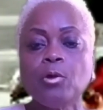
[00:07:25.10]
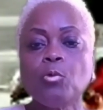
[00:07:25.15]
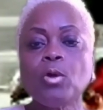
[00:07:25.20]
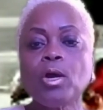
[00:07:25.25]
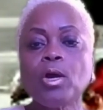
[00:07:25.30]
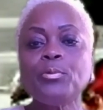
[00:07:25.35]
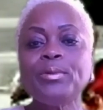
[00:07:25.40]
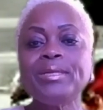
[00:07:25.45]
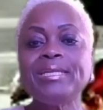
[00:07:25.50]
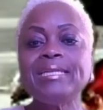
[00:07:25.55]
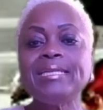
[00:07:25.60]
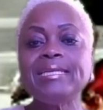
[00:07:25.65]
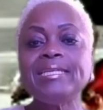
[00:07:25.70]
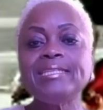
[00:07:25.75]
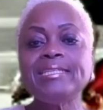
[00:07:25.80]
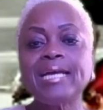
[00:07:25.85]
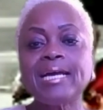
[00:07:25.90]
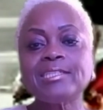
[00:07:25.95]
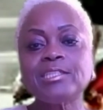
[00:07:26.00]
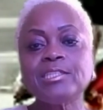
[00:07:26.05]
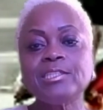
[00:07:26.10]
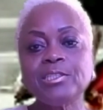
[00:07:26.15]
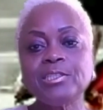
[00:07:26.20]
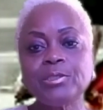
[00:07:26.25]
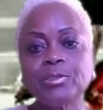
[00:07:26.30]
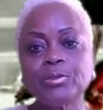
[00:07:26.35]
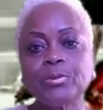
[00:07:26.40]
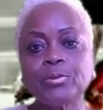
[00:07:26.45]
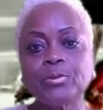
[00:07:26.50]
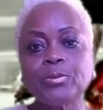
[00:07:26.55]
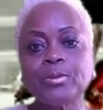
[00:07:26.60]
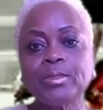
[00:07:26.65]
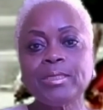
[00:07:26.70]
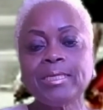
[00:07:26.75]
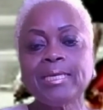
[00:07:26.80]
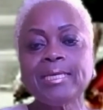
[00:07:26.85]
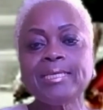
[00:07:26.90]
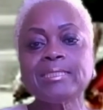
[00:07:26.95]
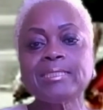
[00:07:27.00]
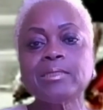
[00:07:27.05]
What we need not to do
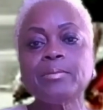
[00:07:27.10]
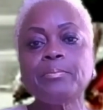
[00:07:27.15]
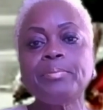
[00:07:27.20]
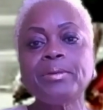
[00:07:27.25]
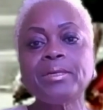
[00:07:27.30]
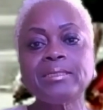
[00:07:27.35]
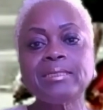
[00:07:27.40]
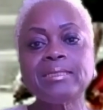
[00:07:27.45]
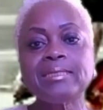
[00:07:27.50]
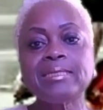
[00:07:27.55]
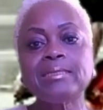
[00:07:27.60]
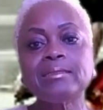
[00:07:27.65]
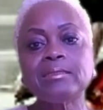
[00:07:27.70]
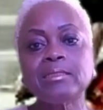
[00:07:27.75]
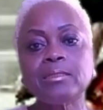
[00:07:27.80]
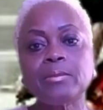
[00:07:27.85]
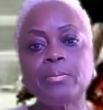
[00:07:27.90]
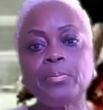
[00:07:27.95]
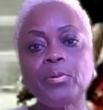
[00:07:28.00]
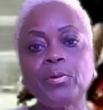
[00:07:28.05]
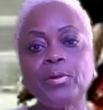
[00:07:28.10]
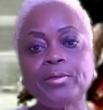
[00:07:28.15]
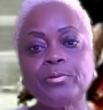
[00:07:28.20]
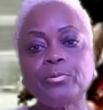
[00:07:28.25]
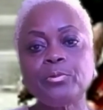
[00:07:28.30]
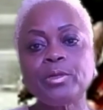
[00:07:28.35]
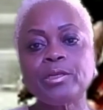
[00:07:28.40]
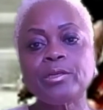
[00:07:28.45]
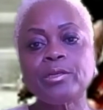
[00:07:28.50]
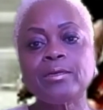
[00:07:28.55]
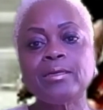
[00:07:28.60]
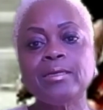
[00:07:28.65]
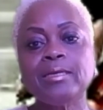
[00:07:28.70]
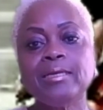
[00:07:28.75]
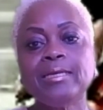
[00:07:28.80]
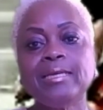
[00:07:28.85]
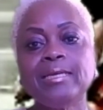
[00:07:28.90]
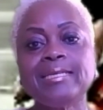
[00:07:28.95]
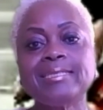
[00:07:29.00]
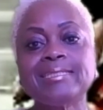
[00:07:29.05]
is to build it up to the point where
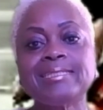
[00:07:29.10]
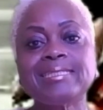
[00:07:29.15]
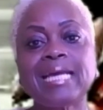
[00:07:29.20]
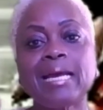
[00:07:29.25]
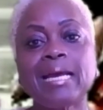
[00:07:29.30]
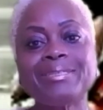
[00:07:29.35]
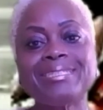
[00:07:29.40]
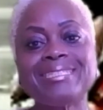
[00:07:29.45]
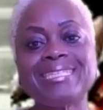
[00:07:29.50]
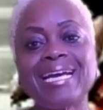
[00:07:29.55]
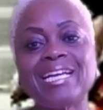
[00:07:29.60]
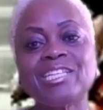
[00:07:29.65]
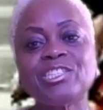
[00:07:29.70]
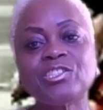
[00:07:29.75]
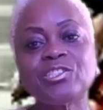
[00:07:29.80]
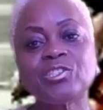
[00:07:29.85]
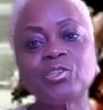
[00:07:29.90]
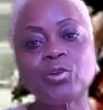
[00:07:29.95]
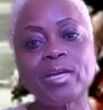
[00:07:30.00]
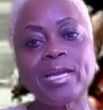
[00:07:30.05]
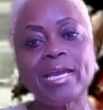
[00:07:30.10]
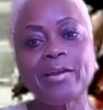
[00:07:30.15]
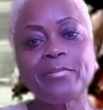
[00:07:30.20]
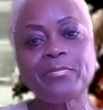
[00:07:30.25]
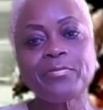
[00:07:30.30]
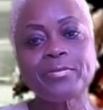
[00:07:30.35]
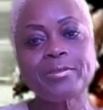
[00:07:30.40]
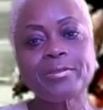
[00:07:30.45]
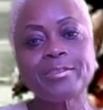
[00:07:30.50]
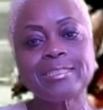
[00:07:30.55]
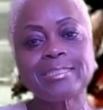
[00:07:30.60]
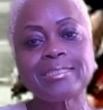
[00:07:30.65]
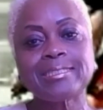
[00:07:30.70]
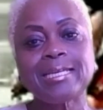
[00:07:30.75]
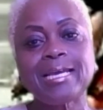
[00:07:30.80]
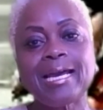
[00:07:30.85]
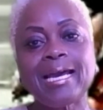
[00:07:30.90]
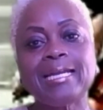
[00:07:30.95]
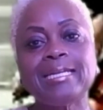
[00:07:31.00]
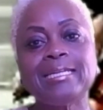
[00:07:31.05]
it sabotages our efforts
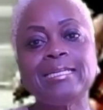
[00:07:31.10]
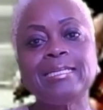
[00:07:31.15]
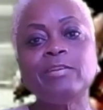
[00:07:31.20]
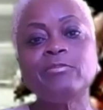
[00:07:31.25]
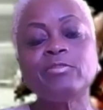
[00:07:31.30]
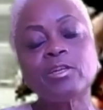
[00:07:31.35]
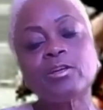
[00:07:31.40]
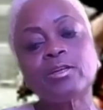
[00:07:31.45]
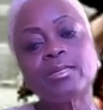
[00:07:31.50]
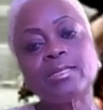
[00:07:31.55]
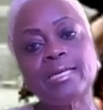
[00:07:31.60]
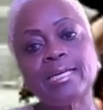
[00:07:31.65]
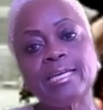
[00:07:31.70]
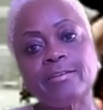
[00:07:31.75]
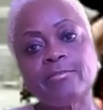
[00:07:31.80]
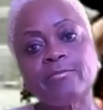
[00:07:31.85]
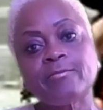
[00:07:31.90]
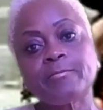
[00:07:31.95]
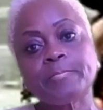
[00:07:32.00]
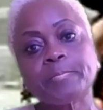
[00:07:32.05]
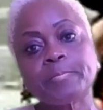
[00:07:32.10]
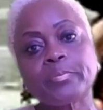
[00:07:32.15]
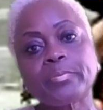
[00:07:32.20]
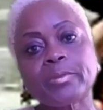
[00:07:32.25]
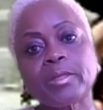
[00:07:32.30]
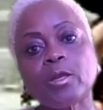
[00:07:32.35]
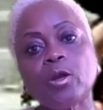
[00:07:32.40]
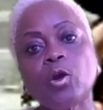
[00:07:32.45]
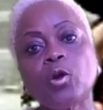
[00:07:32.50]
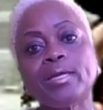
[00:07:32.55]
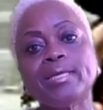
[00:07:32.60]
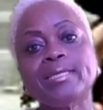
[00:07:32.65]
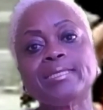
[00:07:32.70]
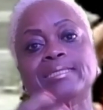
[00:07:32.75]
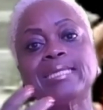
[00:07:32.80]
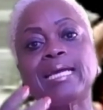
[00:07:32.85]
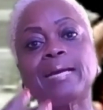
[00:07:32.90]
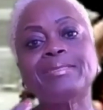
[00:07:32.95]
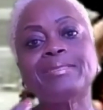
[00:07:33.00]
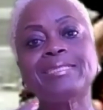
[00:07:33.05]
at living our life, or it
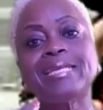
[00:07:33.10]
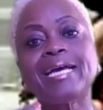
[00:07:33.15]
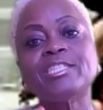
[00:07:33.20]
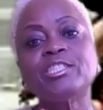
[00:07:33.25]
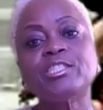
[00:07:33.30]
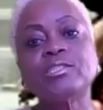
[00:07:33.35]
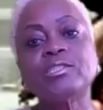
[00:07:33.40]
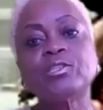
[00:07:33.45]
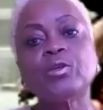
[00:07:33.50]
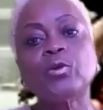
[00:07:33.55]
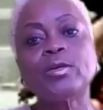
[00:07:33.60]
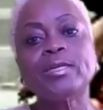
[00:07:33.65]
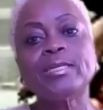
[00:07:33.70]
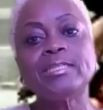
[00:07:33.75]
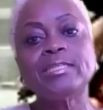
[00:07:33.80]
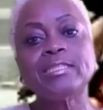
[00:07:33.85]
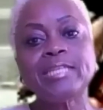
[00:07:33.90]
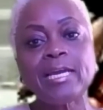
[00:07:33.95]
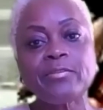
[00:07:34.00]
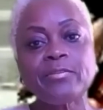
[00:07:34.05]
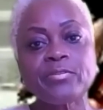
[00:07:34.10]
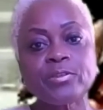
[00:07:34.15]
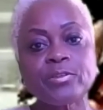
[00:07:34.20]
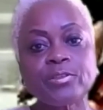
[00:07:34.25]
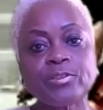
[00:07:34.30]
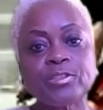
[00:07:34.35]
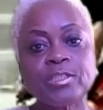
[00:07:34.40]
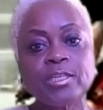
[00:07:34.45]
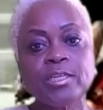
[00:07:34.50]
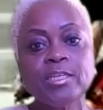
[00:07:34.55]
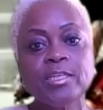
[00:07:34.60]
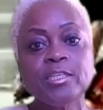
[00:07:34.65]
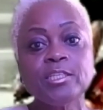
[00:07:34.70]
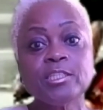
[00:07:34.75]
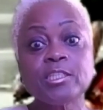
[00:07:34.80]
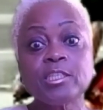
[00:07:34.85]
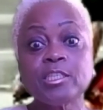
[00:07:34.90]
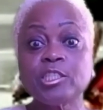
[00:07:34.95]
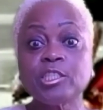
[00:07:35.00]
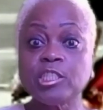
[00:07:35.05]
sabotages our endeavors
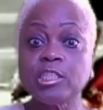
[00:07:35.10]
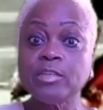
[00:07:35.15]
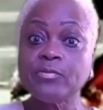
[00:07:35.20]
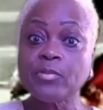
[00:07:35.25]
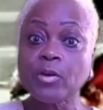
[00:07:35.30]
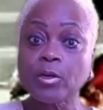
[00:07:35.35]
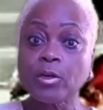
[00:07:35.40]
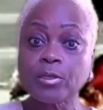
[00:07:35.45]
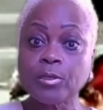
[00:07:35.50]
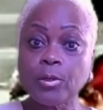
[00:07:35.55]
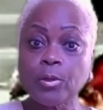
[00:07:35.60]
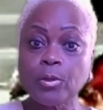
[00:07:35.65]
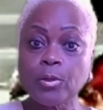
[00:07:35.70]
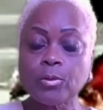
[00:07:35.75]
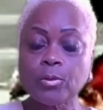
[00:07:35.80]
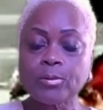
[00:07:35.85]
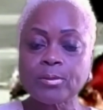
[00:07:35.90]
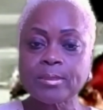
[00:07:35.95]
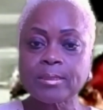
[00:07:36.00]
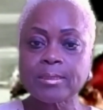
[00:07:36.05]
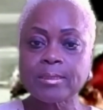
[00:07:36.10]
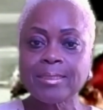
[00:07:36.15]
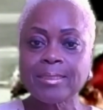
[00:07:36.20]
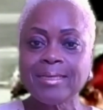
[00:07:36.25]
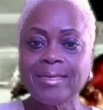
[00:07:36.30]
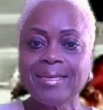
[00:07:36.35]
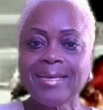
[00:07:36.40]
to achieve our goals.